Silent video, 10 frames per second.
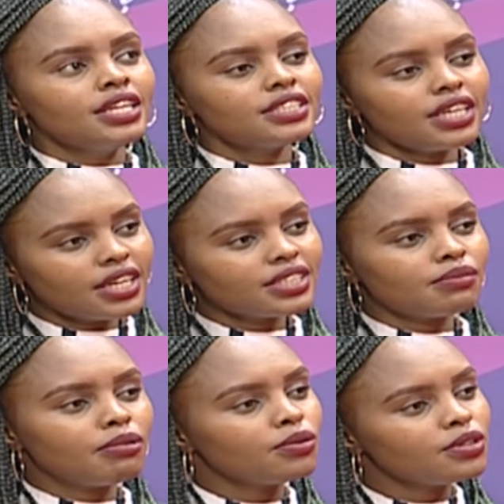Tell us
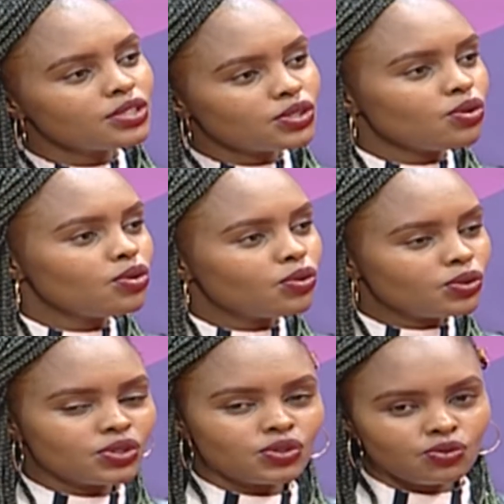about the song,
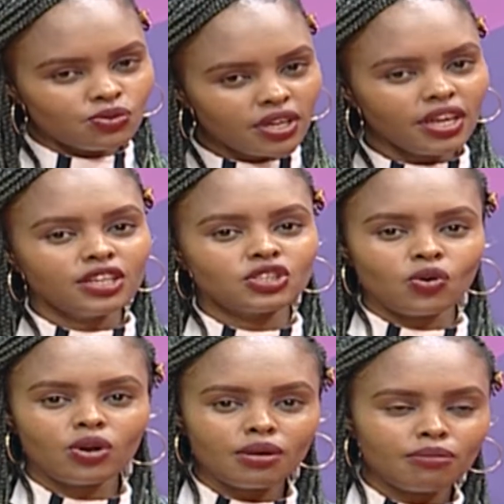because today it's
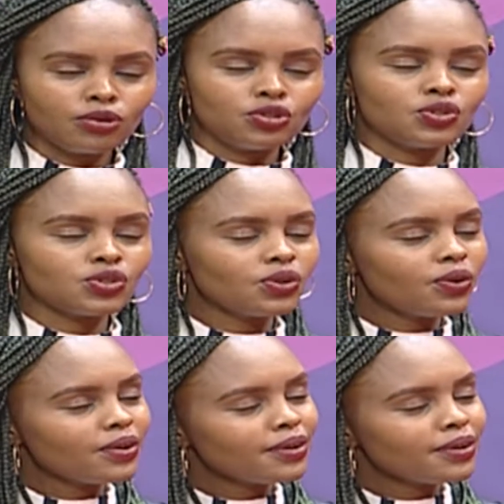all about your song.